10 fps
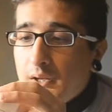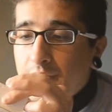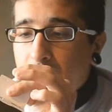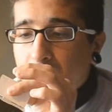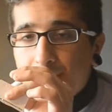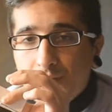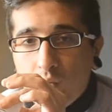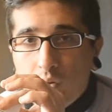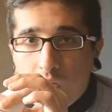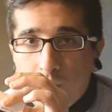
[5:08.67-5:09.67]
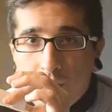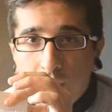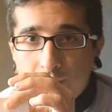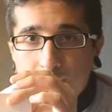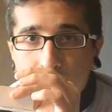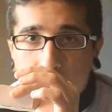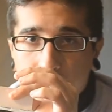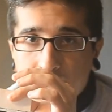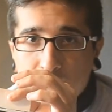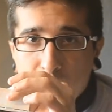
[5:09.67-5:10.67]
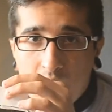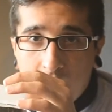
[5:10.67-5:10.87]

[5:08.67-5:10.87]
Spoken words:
And this will help out to give some